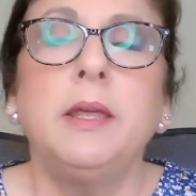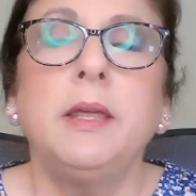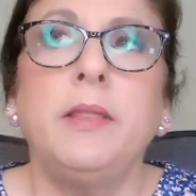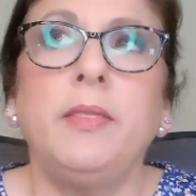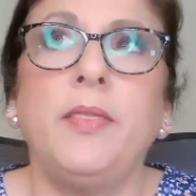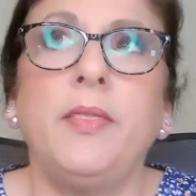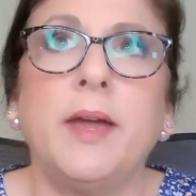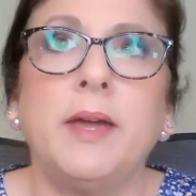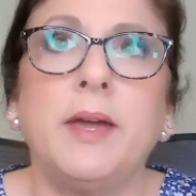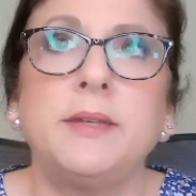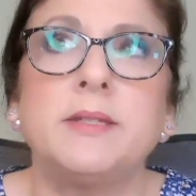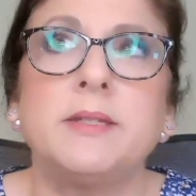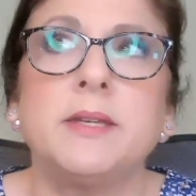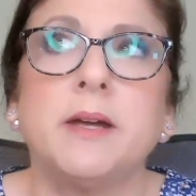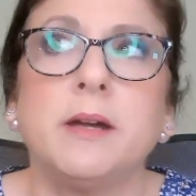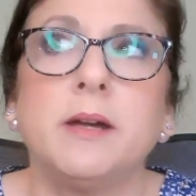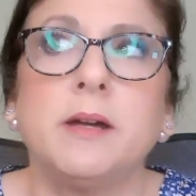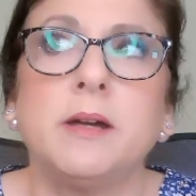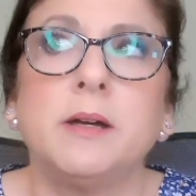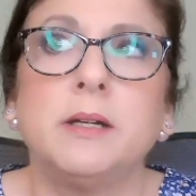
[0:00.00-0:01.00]
that
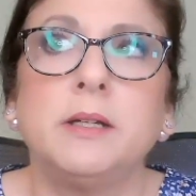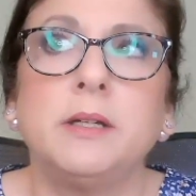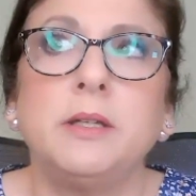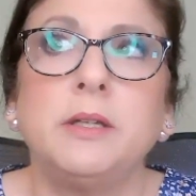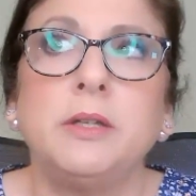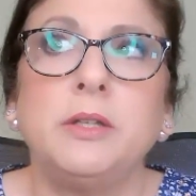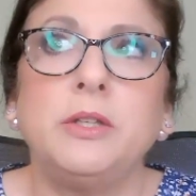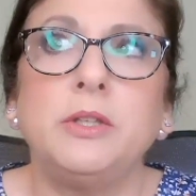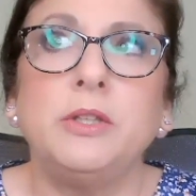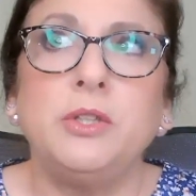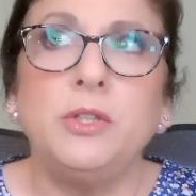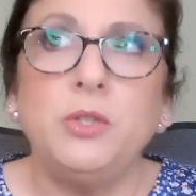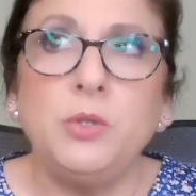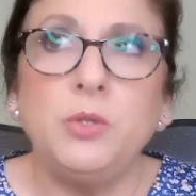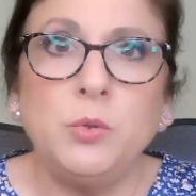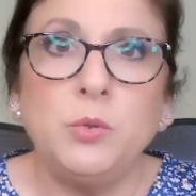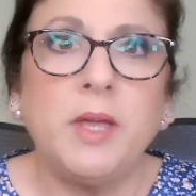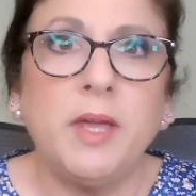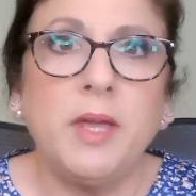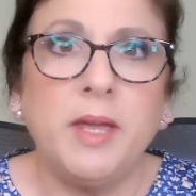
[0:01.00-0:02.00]

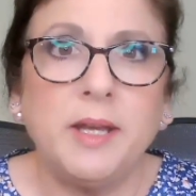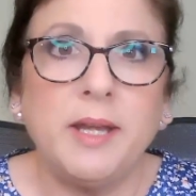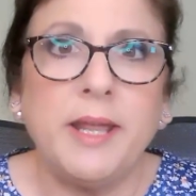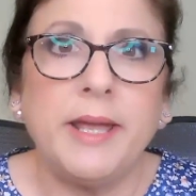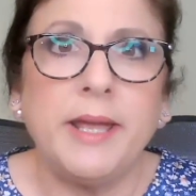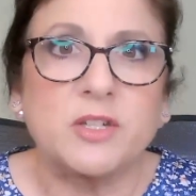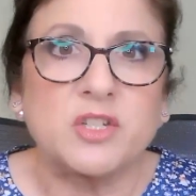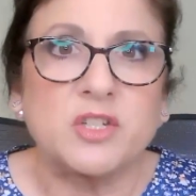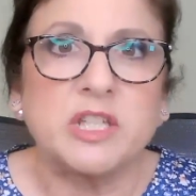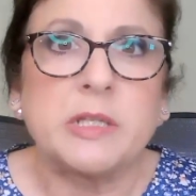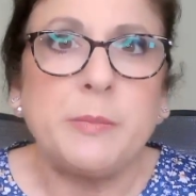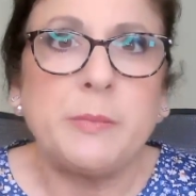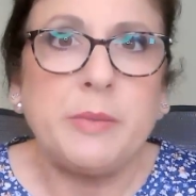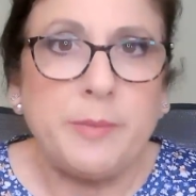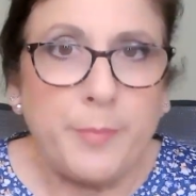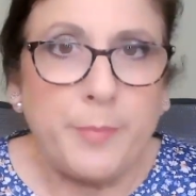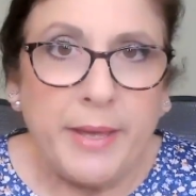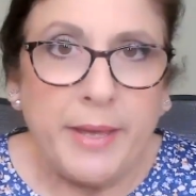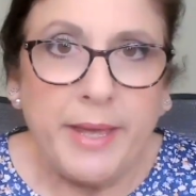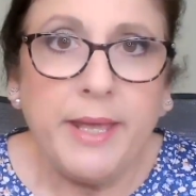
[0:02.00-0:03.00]
you can actually be
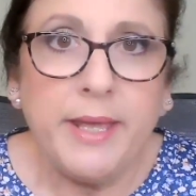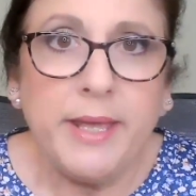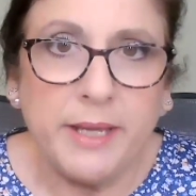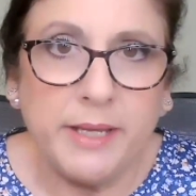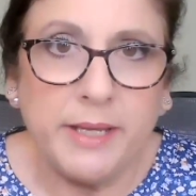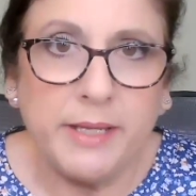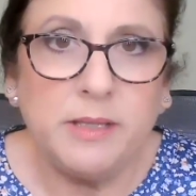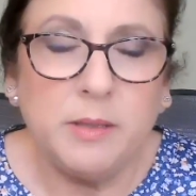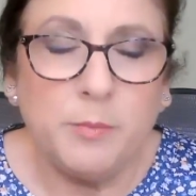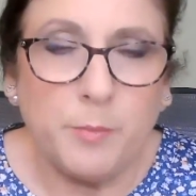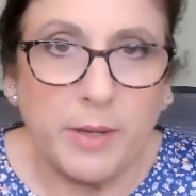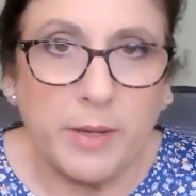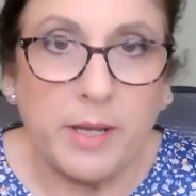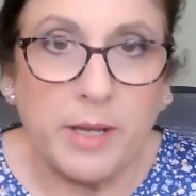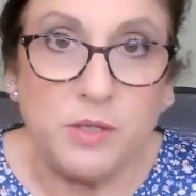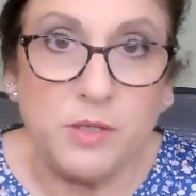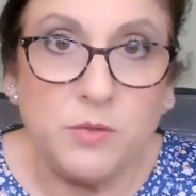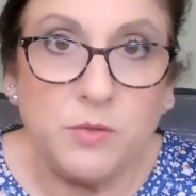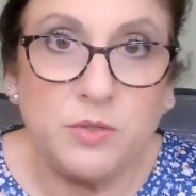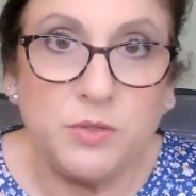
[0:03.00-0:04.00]
paid by
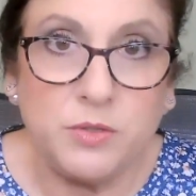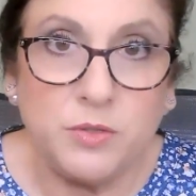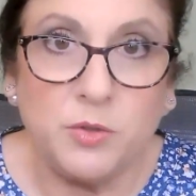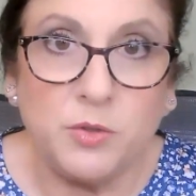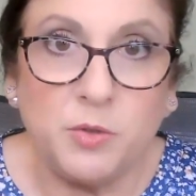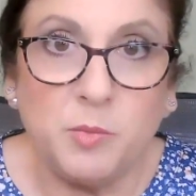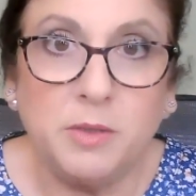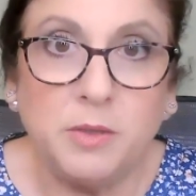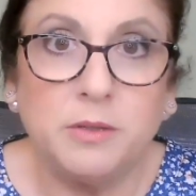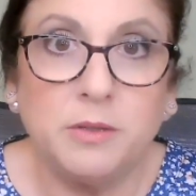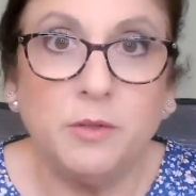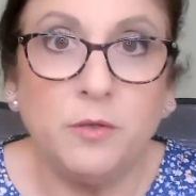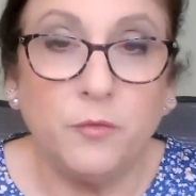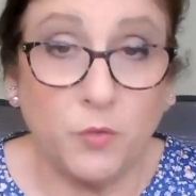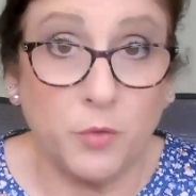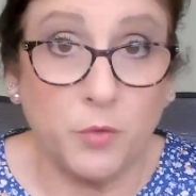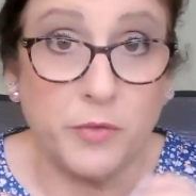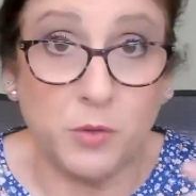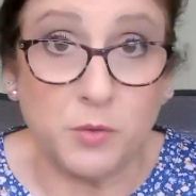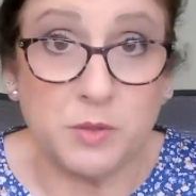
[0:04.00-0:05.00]
YouTube
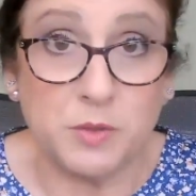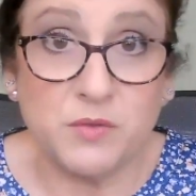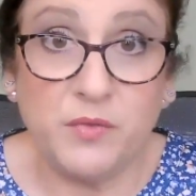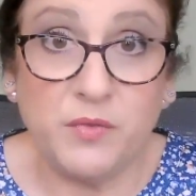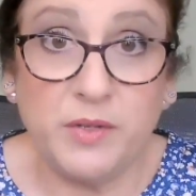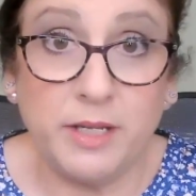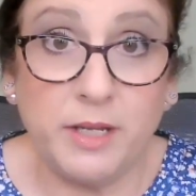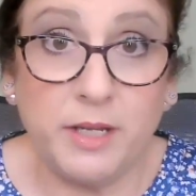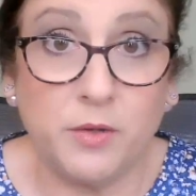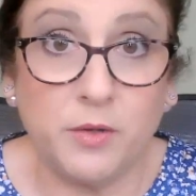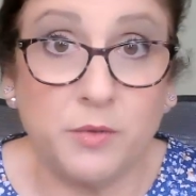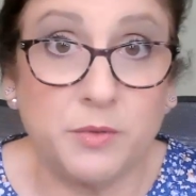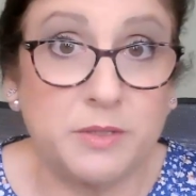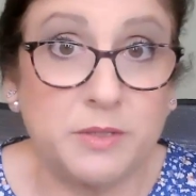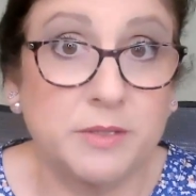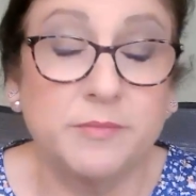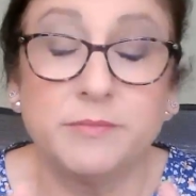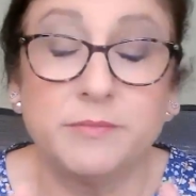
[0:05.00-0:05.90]
for those videos.